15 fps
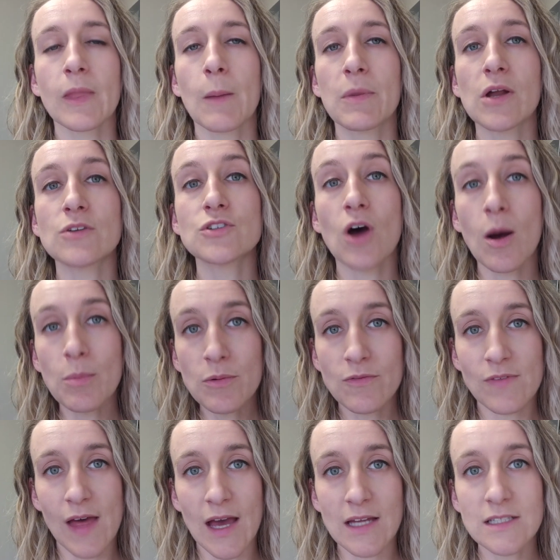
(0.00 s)
But on top of
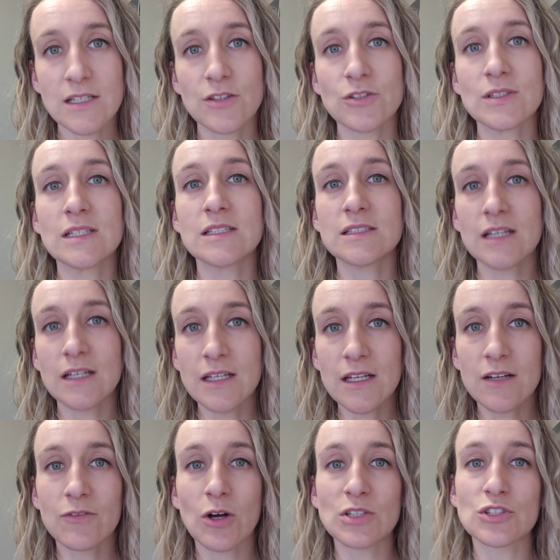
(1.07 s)
that, there's a study out
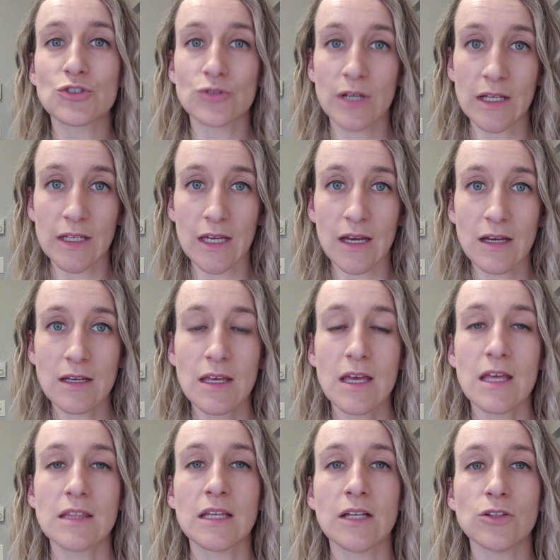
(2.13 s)
of Australia
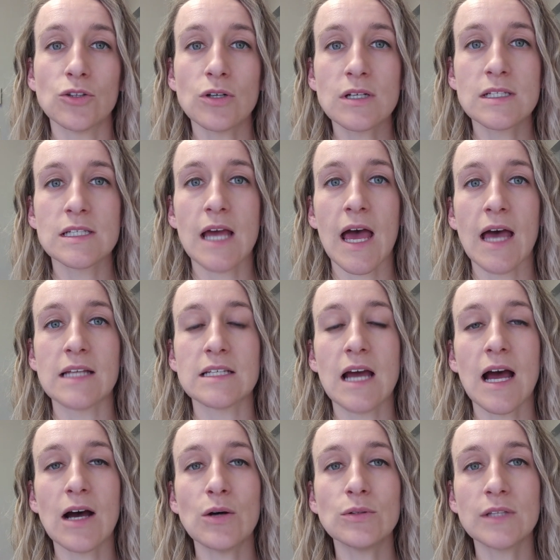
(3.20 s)
that looked at
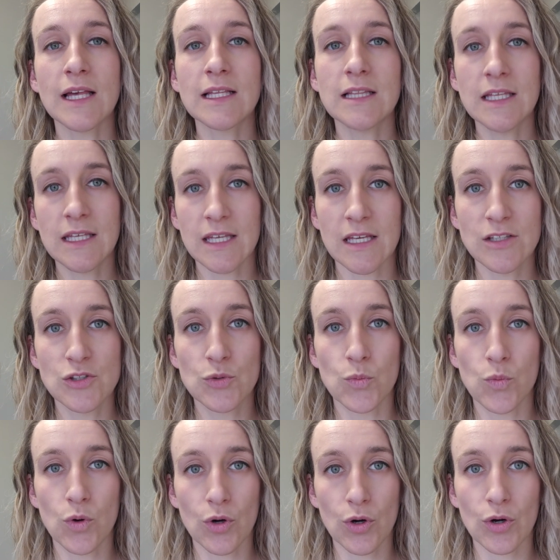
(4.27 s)
how likely kids
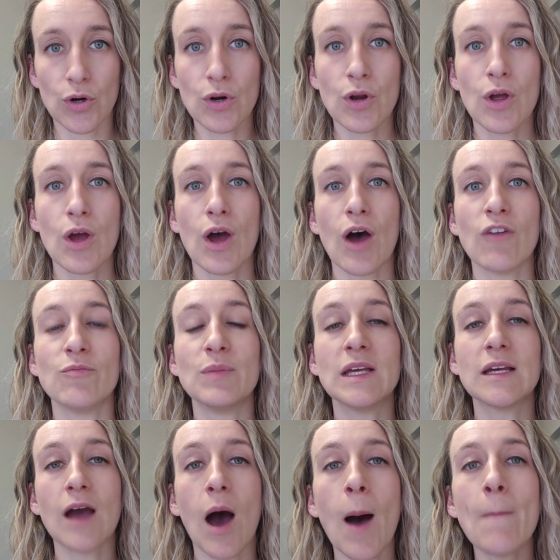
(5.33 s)
were of
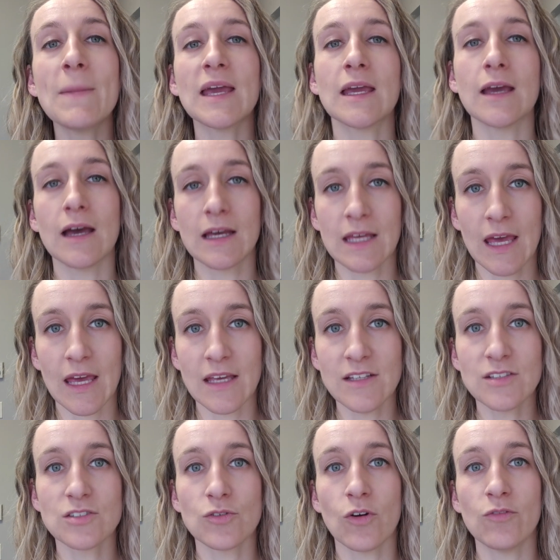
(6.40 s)
becoming a case,
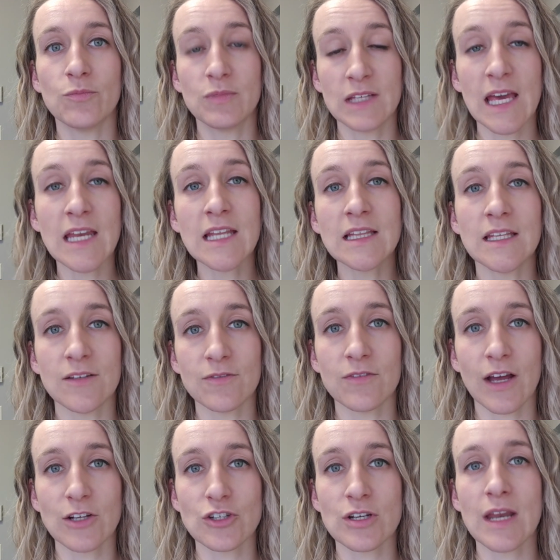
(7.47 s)
so of getting the
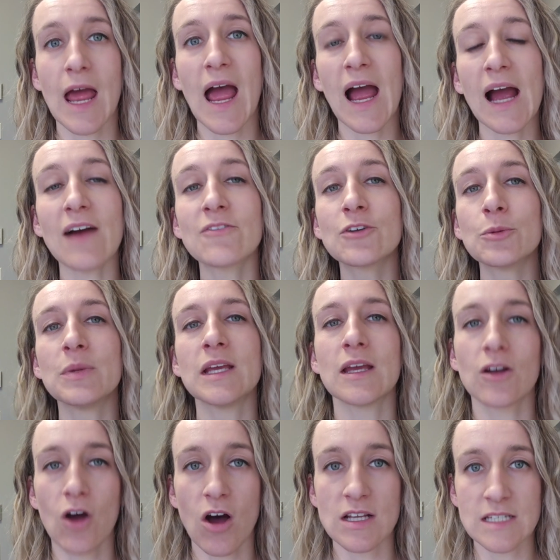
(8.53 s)
infection, after being in
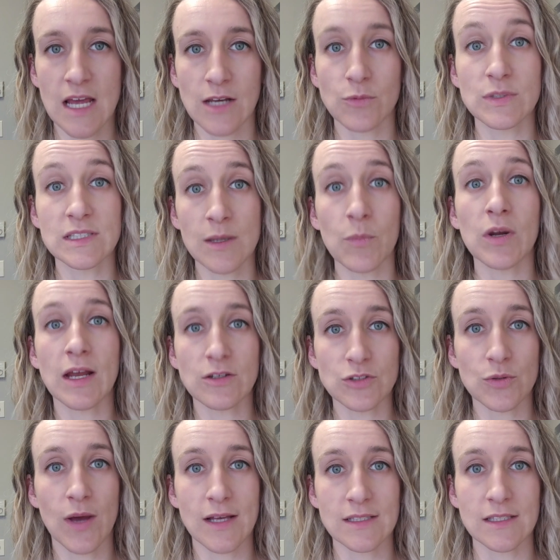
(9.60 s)
contact with someone else
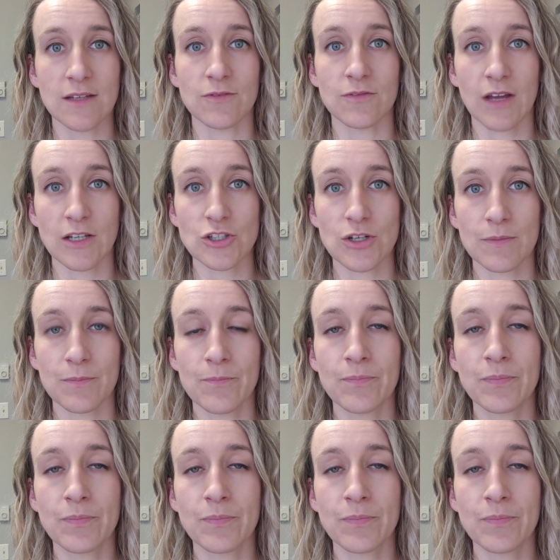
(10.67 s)
who has the infection.